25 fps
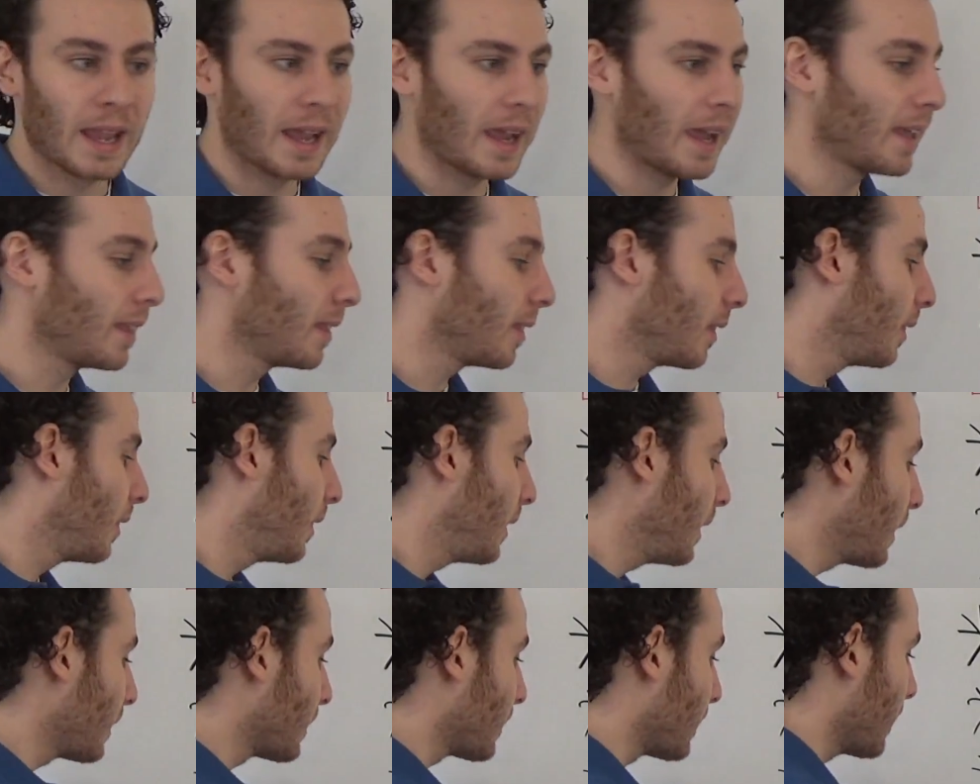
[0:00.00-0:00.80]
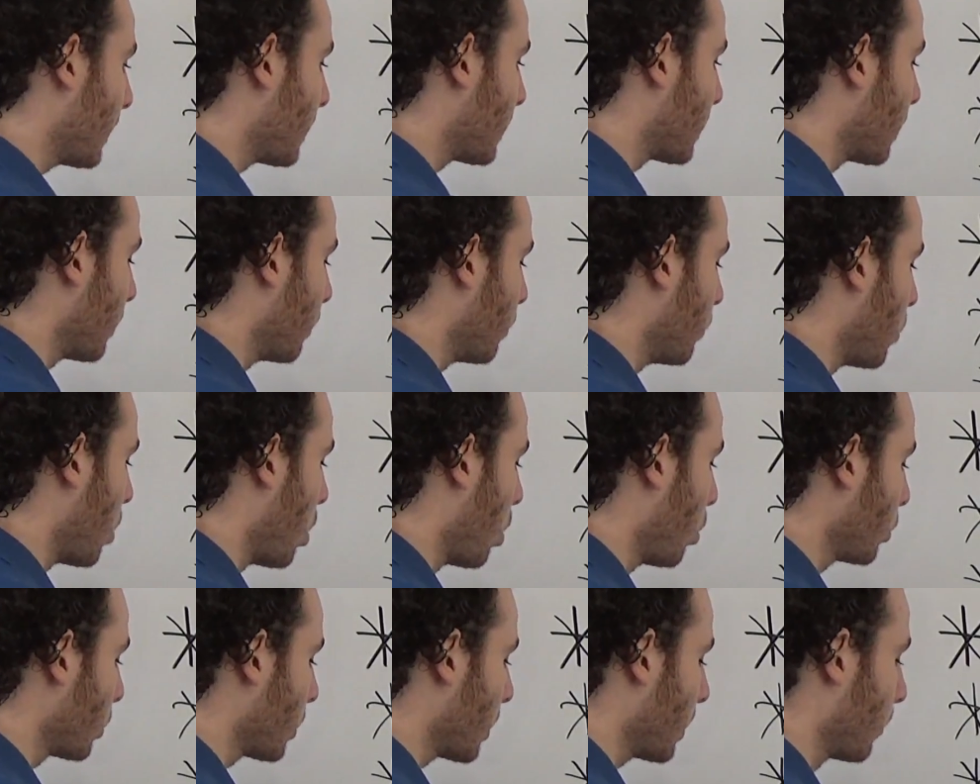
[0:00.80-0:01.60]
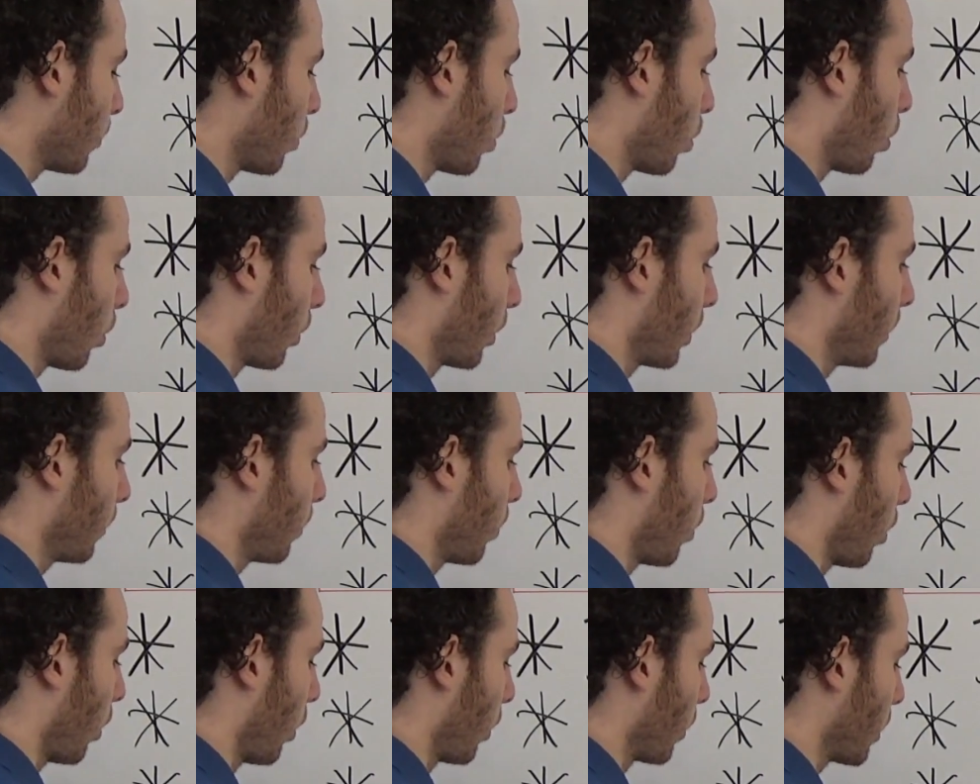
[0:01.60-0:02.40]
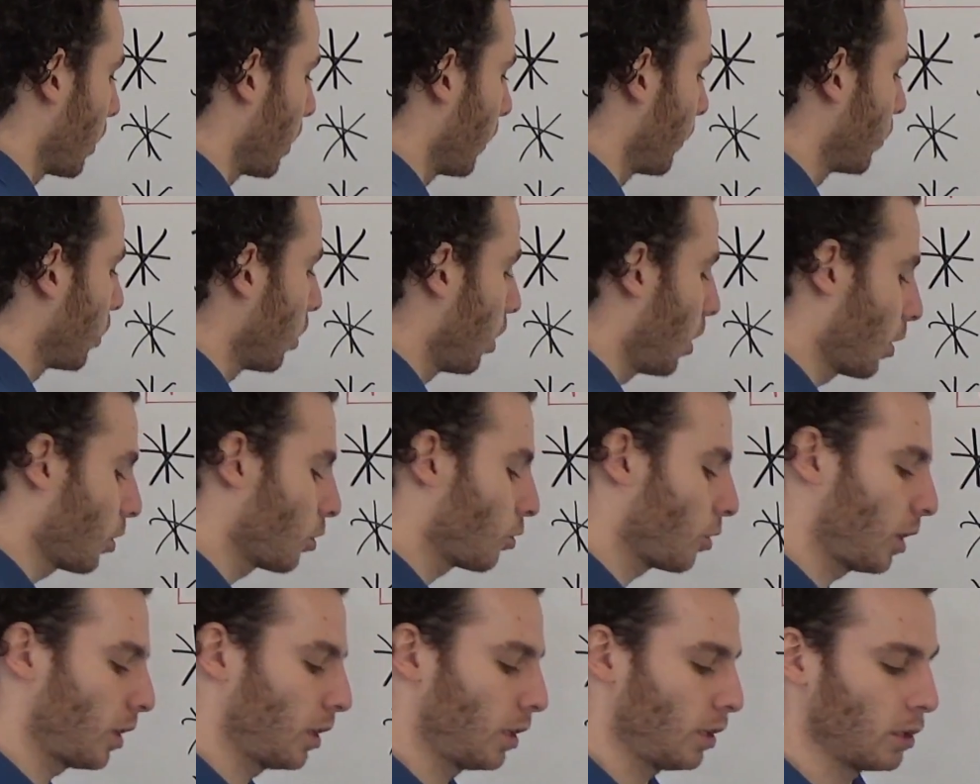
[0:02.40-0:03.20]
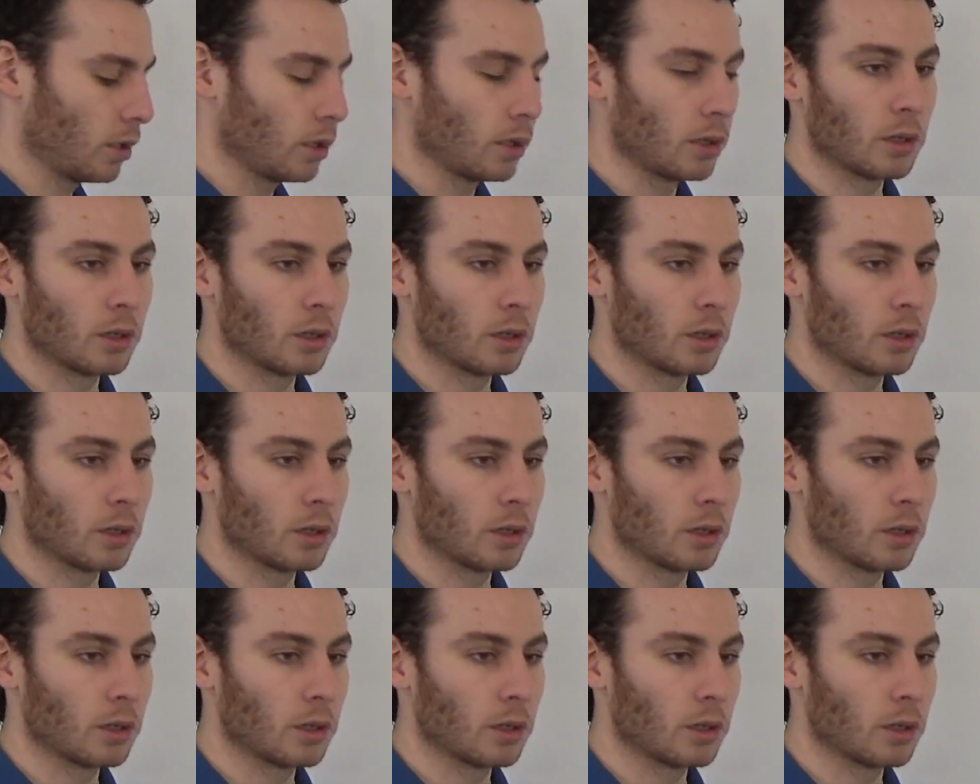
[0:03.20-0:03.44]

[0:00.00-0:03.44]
And this is the most important part of dog training.